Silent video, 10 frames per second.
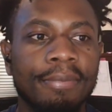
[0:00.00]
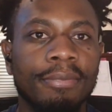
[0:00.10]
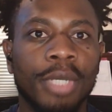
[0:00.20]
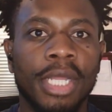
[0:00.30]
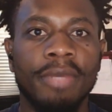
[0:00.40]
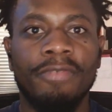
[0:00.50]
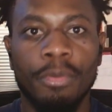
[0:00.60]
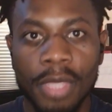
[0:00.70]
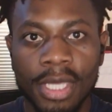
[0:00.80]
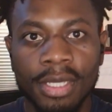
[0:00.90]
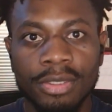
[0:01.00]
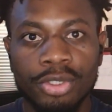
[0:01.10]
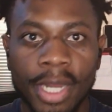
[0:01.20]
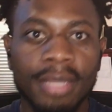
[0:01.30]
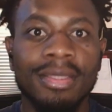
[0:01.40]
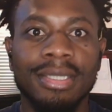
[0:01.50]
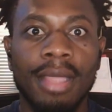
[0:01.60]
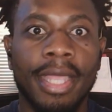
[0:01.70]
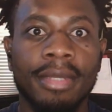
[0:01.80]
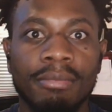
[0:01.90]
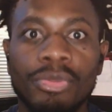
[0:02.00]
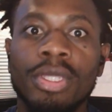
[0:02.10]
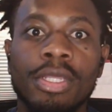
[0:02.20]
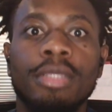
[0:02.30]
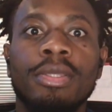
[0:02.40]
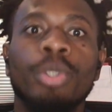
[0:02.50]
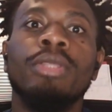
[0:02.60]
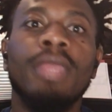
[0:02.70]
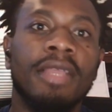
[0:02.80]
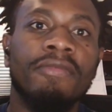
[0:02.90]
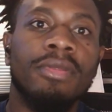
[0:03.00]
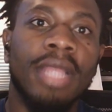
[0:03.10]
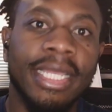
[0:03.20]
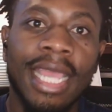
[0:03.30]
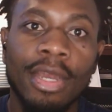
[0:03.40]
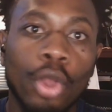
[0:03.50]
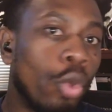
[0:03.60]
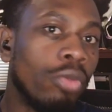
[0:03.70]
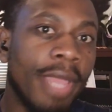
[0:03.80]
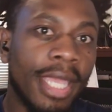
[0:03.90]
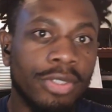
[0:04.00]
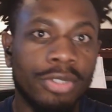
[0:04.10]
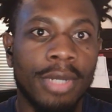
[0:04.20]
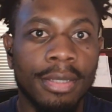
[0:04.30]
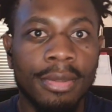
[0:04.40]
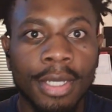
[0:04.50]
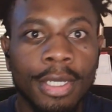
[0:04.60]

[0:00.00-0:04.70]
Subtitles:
But for me, strength is like when you think of like that old man strength.